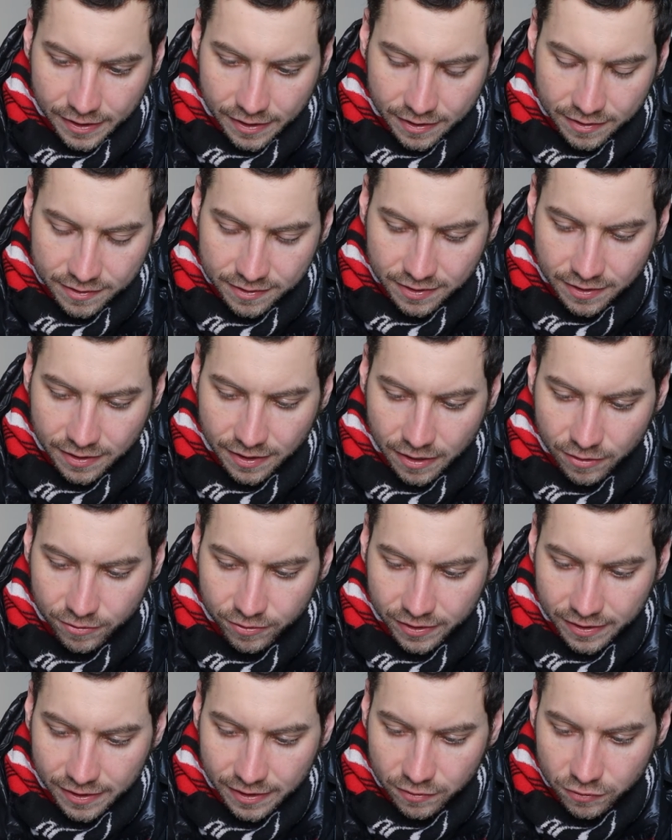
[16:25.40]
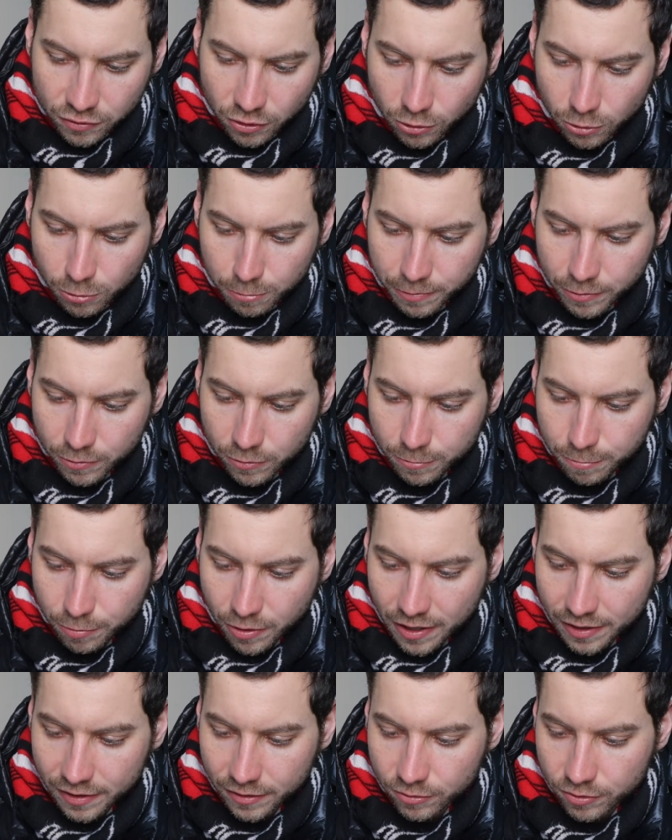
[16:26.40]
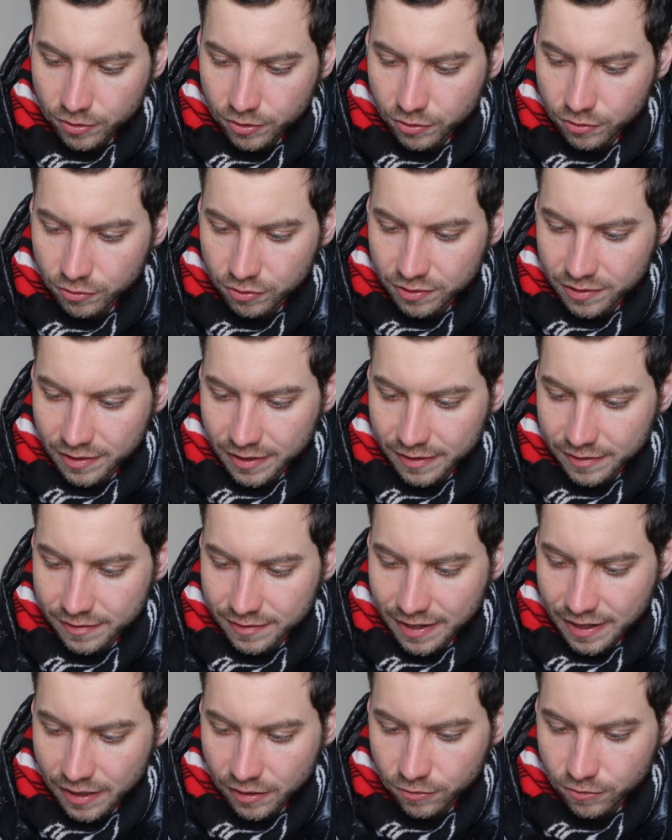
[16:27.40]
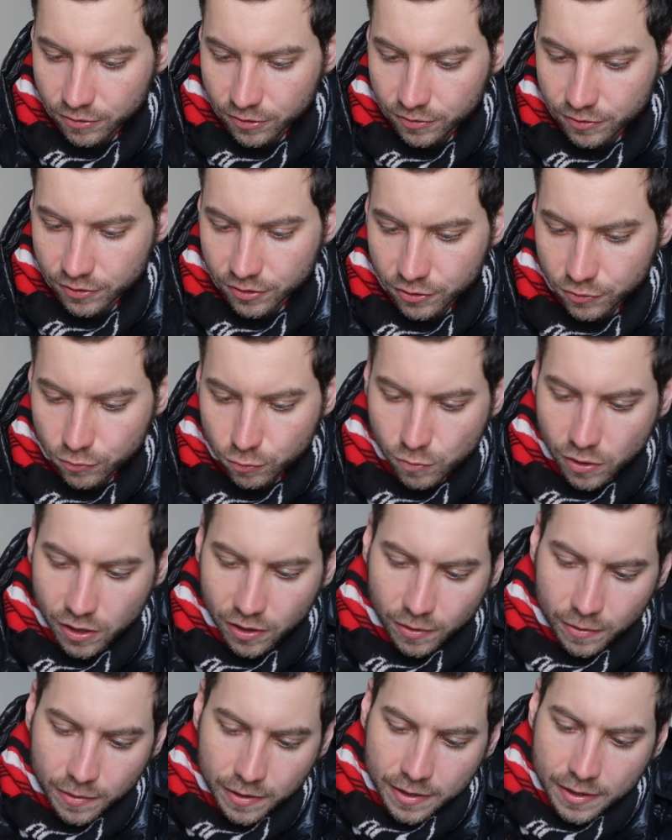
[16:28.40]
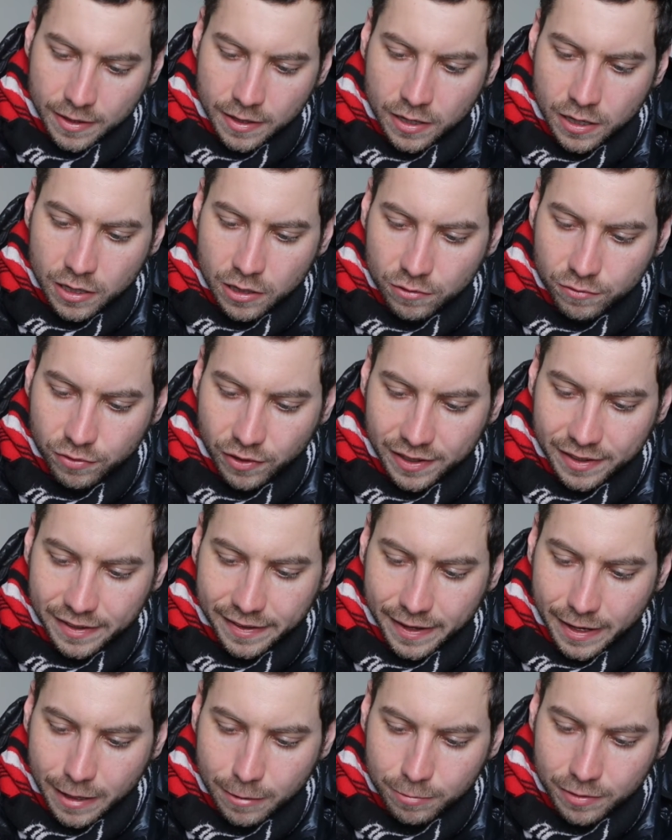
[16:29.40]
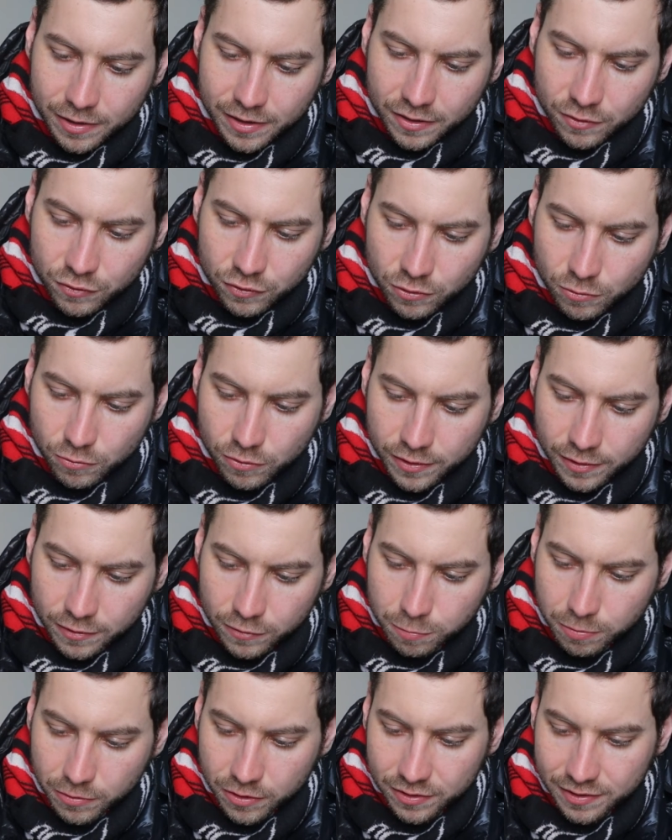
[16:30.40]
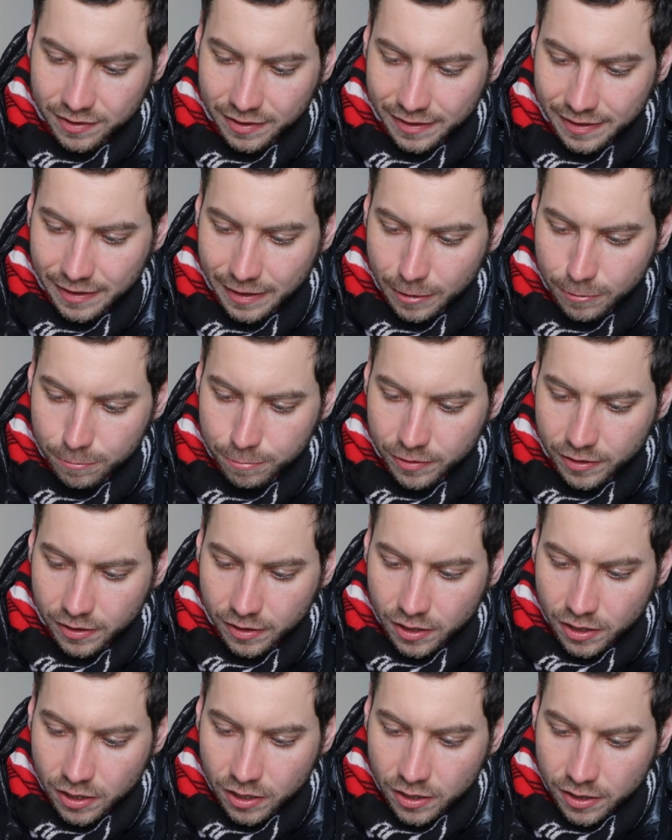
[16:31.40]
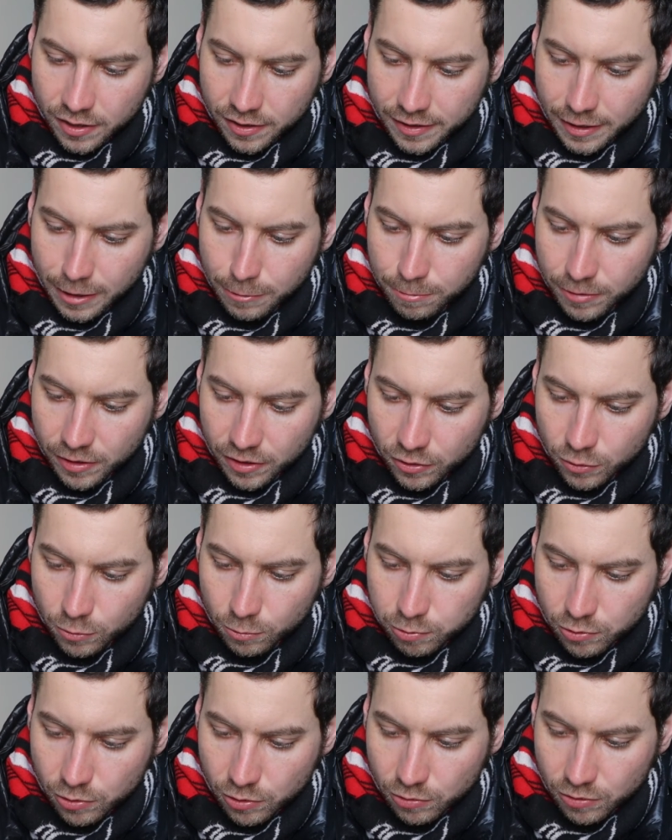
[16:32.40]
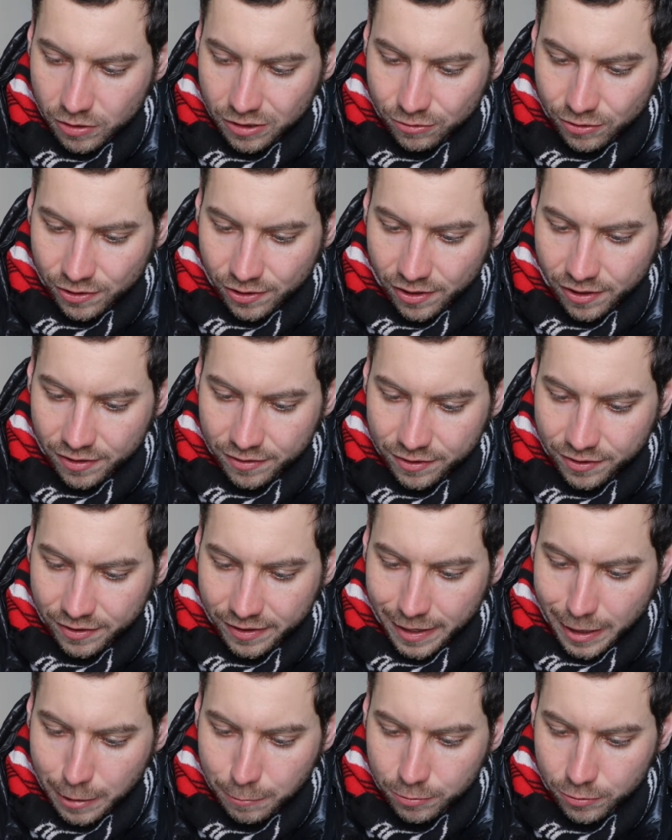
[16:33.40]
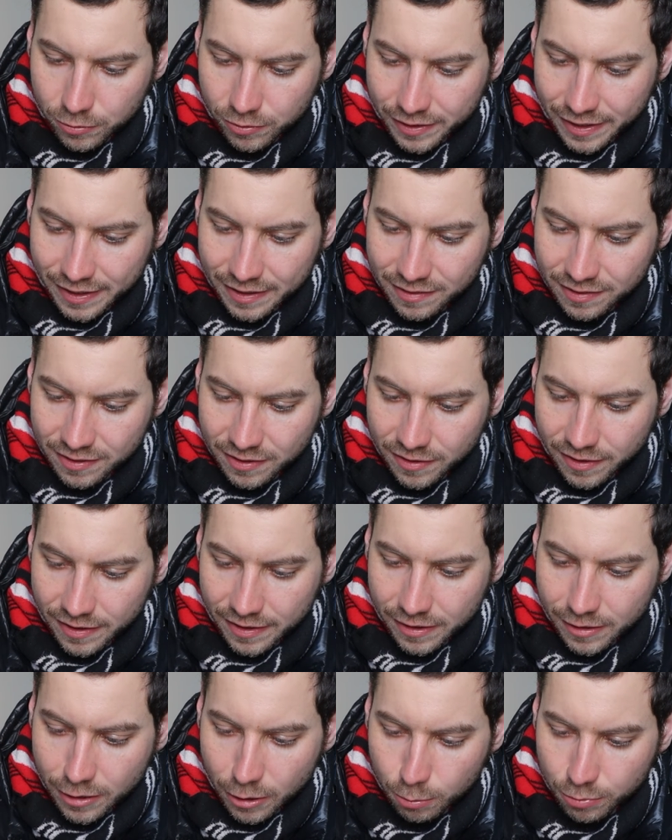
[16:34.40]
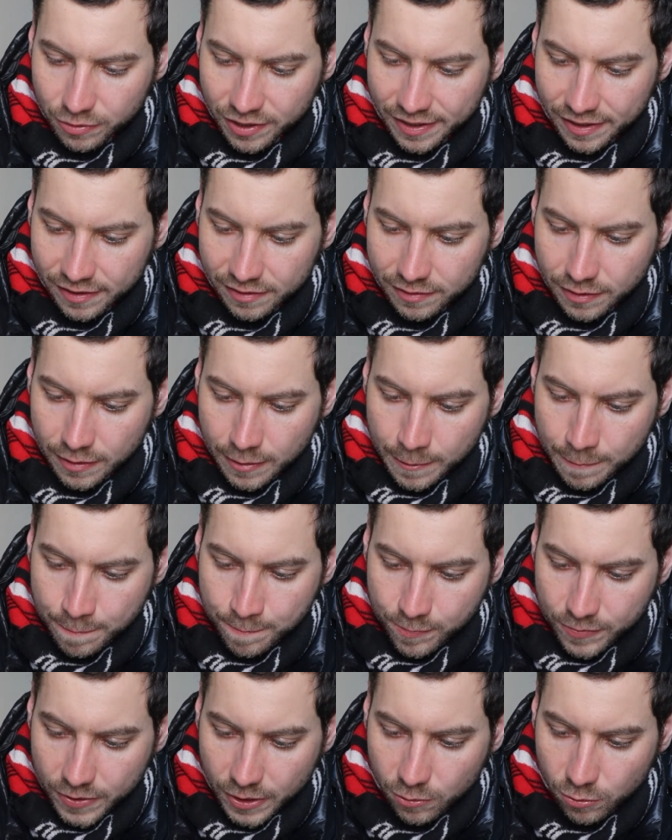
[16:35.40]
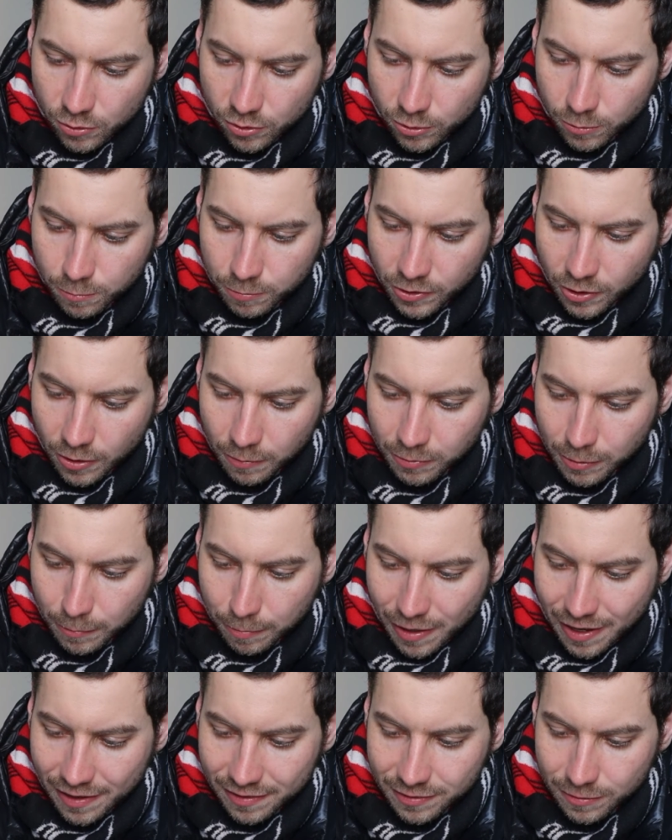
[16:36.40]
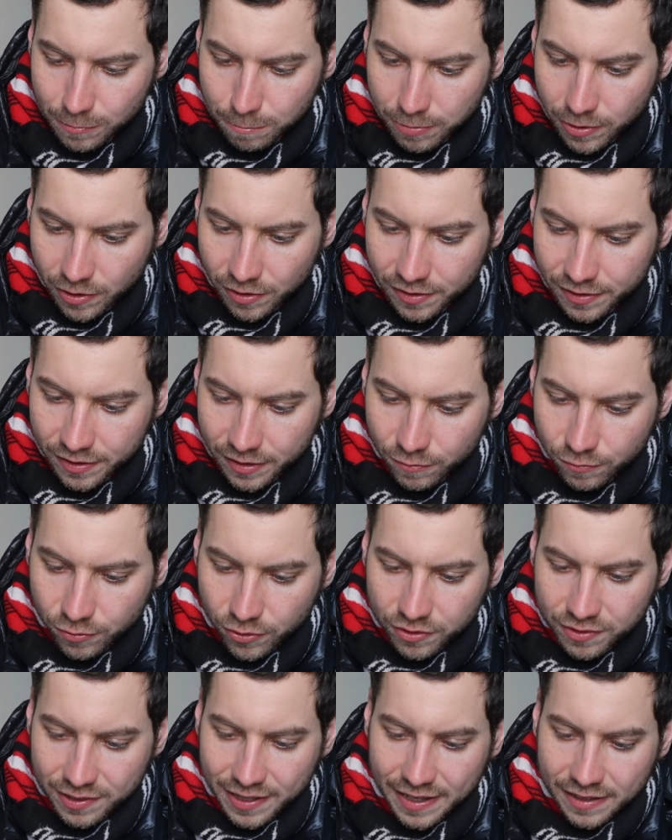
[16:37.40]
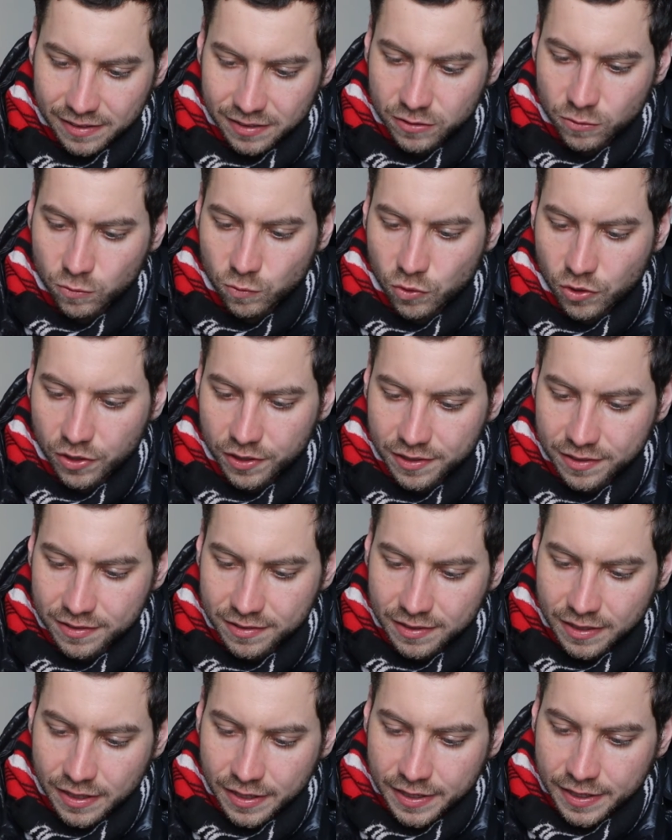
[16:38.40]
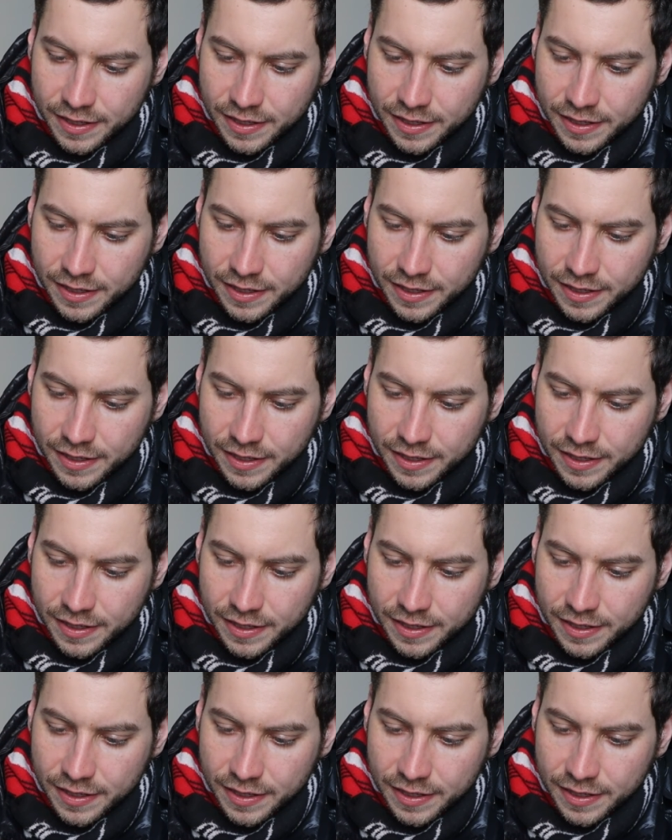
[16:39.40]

as it advocates hope and would probably reduce state tax revenue as well. Finally, abolition would expose a gaping loophole with regard to capital gains in the income tax and would open up the possibility for tax avoidance